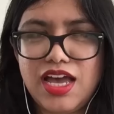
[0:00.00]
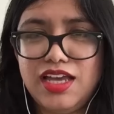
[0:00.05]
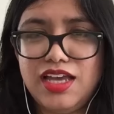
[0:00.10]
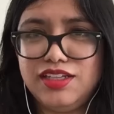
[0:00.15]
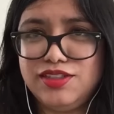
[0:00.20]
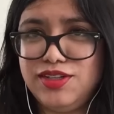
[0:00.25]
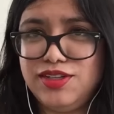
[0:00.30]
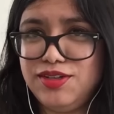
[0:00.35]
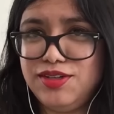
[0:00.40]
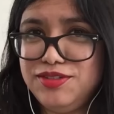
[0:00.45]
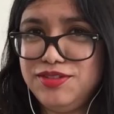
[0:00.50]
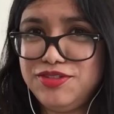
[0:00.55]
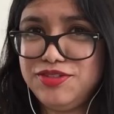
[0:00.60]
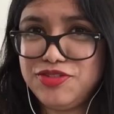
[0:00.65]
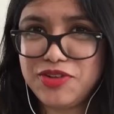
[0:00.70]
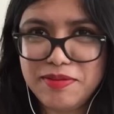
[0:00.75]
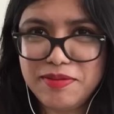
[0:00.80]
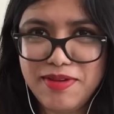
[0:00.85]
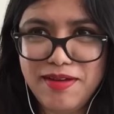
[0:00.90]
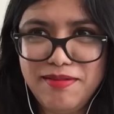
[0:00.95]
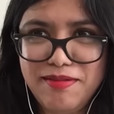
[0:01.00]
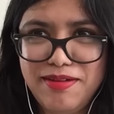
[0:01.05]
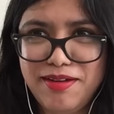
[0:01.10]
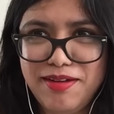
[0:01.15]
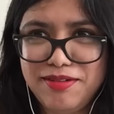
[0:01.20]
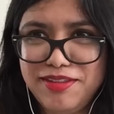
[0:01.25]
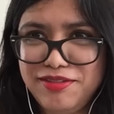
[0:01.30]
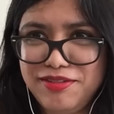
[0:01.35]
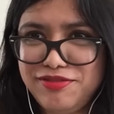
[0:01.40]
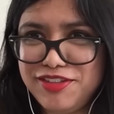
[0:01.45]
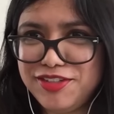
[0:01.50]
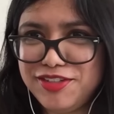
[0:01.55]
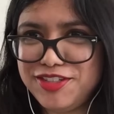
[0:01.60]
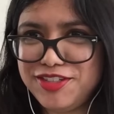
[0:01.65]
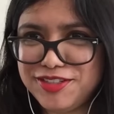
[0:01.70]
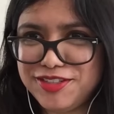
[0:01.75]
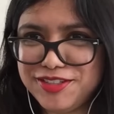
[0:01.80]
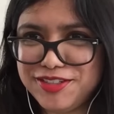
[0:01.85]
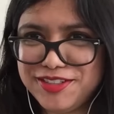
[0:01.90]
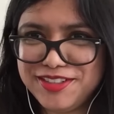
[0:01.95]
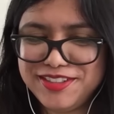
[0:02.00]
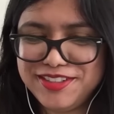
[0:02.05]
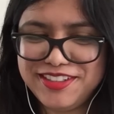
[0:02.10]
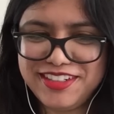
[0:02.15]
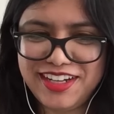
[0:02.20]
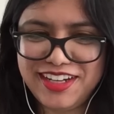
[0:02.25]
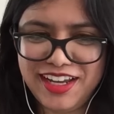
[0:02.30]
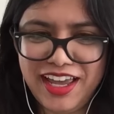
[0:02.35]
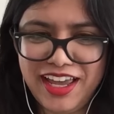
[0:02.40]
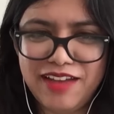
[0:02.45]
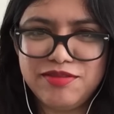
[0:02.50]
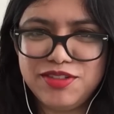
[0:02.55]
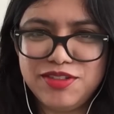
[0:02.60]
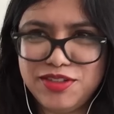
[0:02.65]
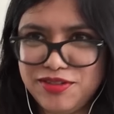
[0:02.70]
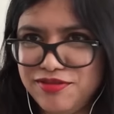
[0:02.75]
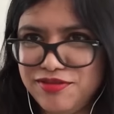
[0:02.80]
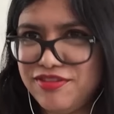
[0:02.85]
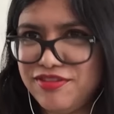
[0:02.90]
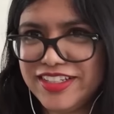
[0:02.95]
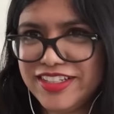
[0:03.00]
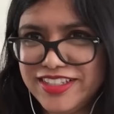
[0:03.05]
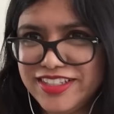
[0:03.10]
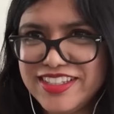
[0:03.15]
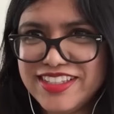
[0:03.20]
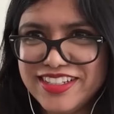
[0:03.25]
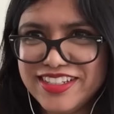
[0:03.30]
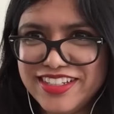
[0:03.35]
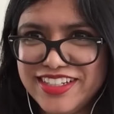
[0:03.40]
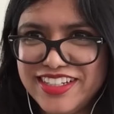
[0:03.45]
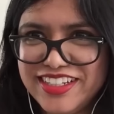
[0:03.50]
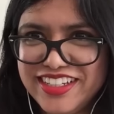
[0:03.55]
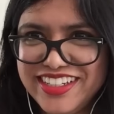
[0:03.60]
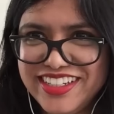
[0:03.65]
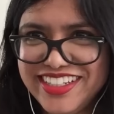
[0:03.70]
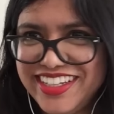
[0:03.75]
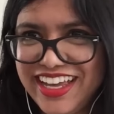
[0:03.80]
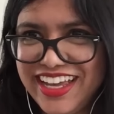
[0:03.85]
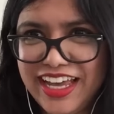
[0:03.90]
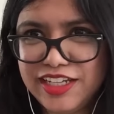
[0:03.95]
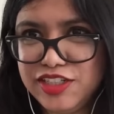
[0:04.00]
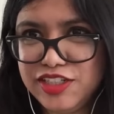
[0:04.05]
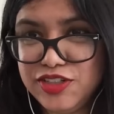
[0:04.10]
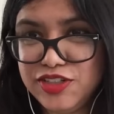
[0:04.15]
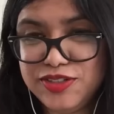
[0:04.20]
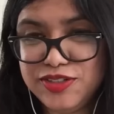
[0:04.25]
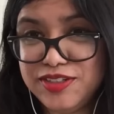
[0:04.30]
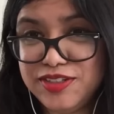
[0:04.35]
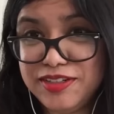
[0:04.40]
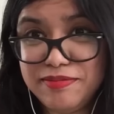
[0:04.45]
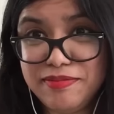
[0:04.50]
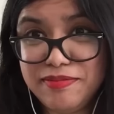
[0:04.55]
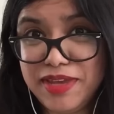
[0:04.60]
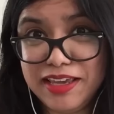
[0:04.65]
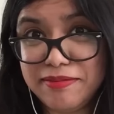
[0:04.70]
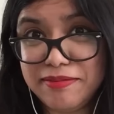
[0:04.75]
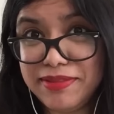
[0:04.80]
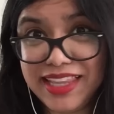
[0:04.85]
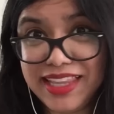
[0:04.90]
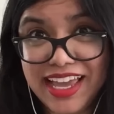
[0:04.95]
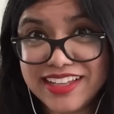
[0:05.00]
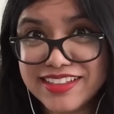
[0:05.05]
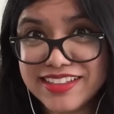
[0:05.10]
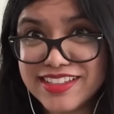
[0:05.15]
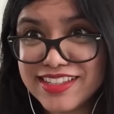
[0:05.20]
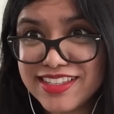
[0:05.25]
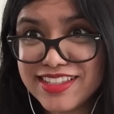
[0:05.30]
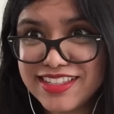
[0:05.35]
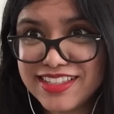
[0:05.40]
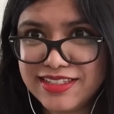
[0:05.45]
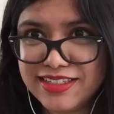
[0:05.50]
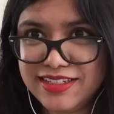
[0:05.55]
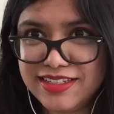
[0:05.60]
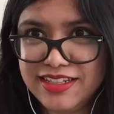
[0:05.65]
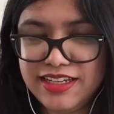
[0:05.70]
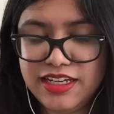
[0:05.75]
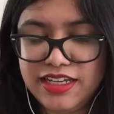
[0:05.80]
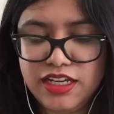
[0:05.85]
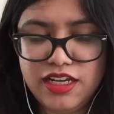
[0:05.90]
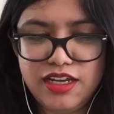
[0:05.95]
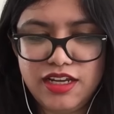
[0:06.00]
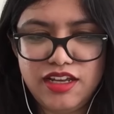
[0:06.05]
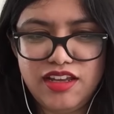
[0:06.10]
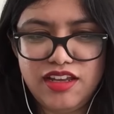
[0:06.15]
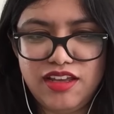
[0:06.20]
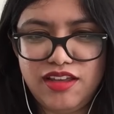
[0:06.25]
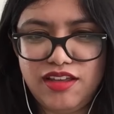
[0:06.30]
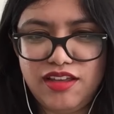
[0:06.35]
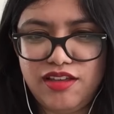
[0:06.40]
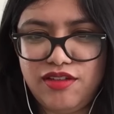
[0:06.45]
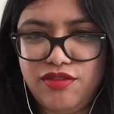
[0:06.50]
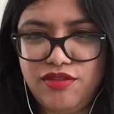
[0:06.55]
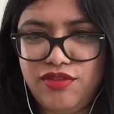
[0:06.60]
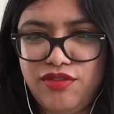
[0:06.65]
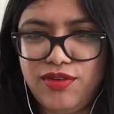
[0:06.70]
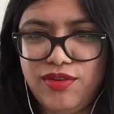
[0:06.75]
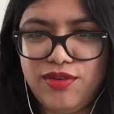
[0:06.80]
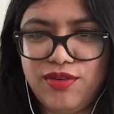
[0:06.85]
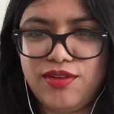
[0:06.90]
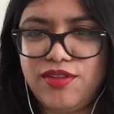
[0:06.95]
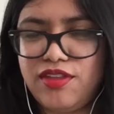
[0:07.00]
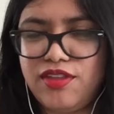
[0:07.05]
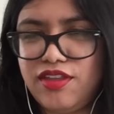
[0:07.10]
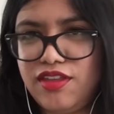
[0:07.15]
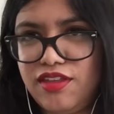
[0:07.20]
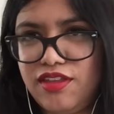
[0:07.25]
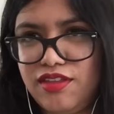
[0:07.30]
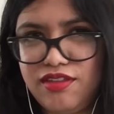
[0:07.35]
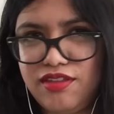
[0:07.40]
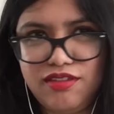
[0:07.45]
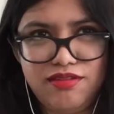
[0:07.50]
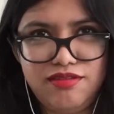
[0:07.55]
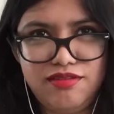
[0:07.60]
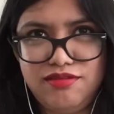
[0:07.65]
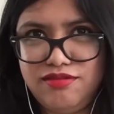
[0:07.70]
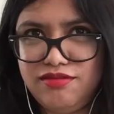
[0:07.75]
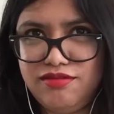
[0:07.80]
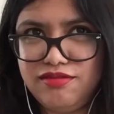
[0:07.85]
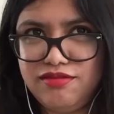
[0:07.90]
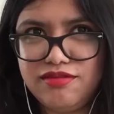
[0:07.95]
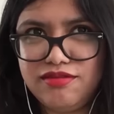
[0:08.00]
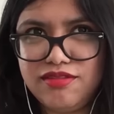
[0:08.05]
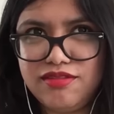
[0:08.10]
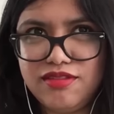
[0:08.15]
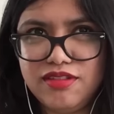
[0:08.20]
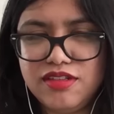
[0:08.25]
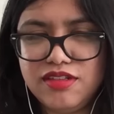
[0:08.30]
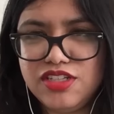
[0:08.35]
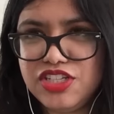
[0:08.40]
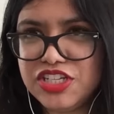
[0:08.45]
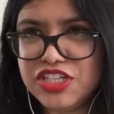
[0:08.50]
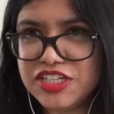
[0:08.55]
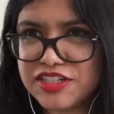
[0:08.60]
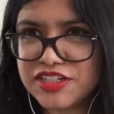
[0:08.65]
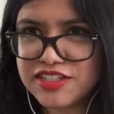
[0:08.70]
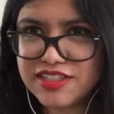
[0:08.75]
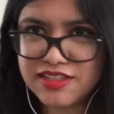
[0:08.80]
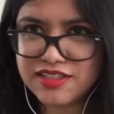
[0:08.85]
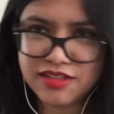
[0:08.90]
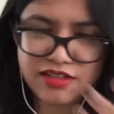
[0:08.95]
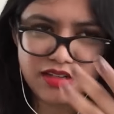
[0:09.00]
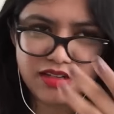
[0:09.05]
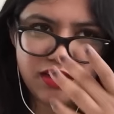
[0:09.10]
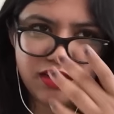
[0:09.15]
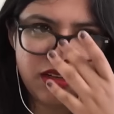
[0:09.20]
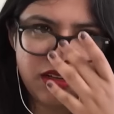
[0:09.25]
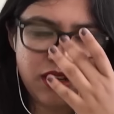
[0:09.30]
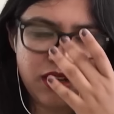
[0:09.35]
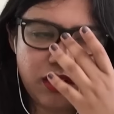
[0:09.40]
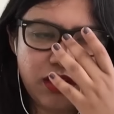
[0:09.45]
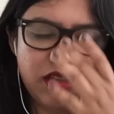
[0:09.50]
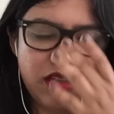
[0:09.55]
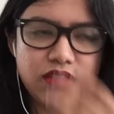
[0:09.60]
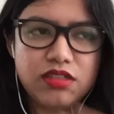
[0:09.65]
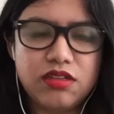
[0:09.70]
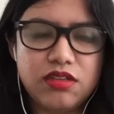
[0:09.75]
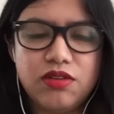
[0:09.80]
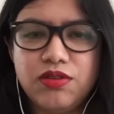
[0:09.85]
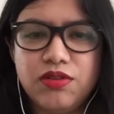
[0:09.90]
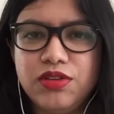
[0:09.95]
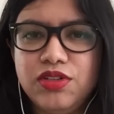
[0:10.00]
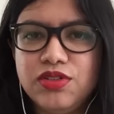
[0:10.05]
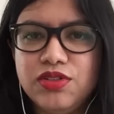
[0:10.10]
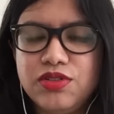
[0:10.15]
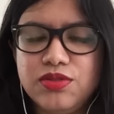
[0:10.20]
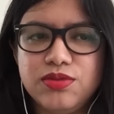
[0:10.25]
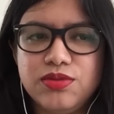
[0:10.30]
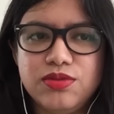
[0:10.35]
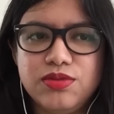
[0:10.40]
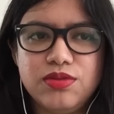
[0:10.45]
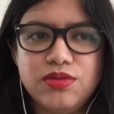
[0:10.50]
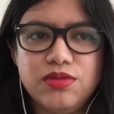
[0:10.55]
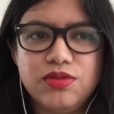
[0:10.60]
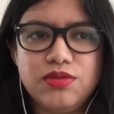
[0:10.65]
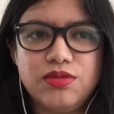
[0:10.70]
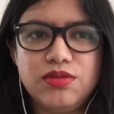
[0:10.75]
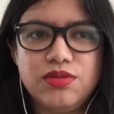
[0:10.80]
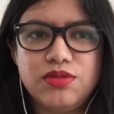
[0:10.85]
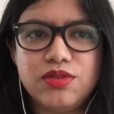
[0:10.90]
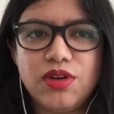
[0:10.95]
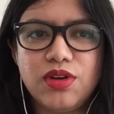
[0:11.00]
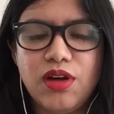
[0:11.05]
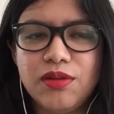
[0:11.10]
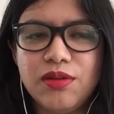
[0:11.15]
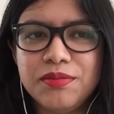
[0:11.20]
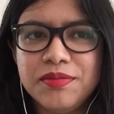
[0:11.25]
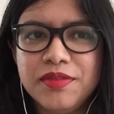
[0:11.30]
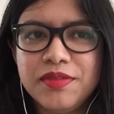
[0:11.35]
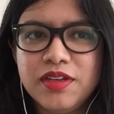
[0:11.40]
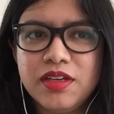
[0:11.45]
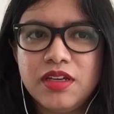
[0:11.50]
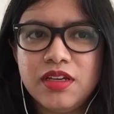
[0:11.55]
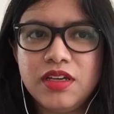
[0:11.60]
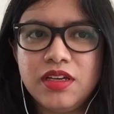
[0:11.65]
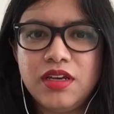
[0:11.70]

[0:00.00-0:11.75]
I don't dream about the future, I have to confess. I don't make plans for the years it's going to come.